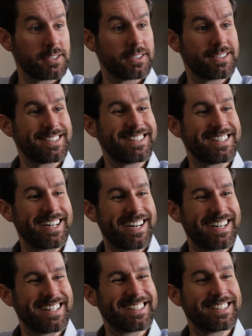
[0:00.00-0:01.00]
Okay, makes
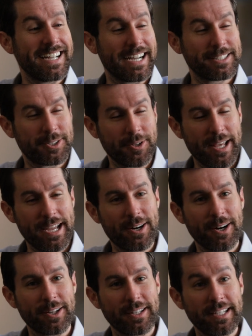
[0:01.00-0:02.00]
sense. Yeah, so they
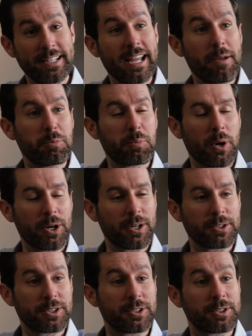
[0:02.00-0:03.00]
are the named
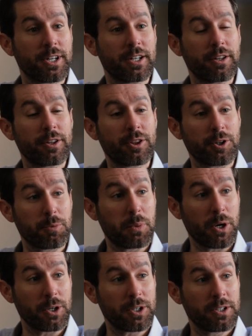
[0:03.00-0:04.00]
partners. There's a third
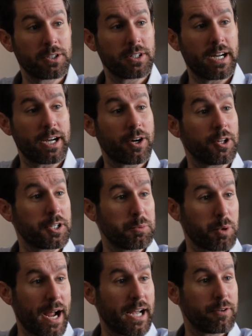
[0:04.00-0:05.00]
partner, uh,
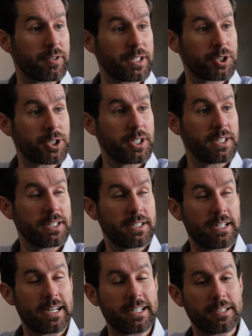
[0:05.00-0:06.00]
Colleen Brakovich,
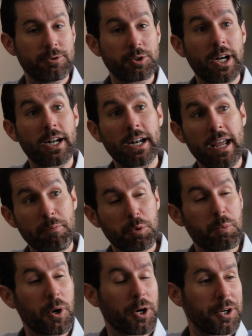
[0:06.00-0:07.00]
uh, who's not a
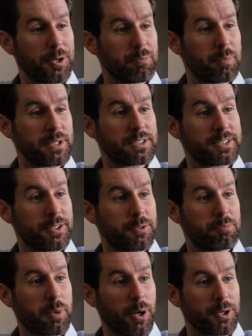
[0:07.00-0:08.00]
named partner, but
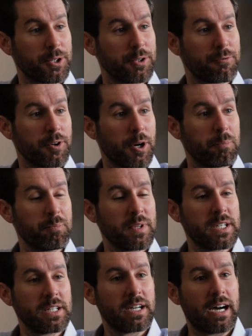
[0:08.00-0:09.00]
still partner in the firm.
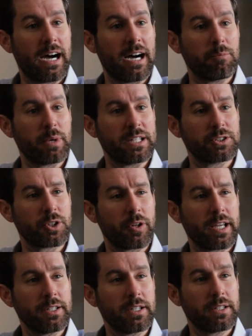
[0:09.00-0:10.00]
Um, and so
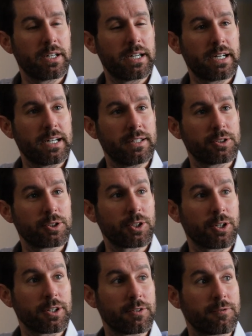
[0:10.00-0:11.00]
they uh,
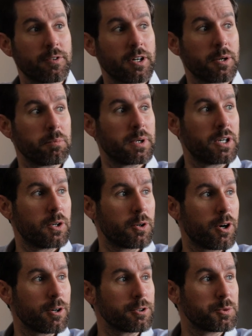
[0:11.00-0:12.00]
started the firm. Oh,
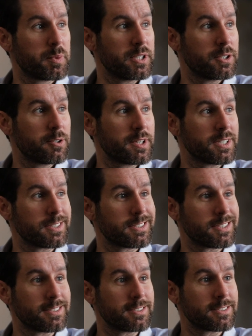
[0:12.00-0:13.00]
Carl's been doing this
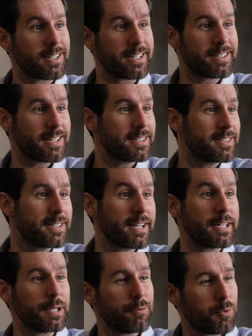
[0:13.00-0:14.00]
since like
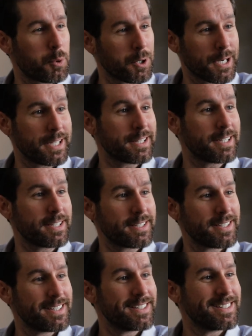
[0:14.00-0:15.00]
1994, I
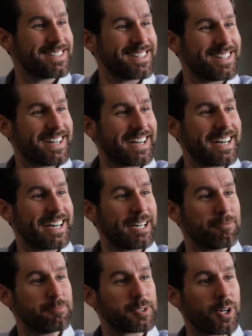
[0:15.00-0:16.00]
think. Okay.
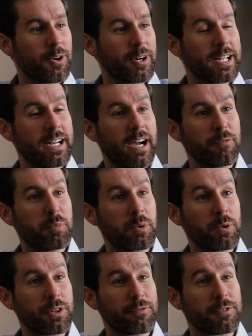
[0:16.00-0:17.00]
Um, so, and I've been
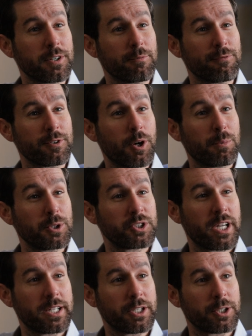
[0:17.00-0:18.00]
with the firm for almost
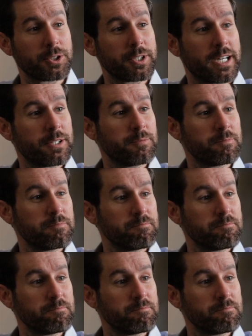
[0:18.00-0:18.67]
10 years now.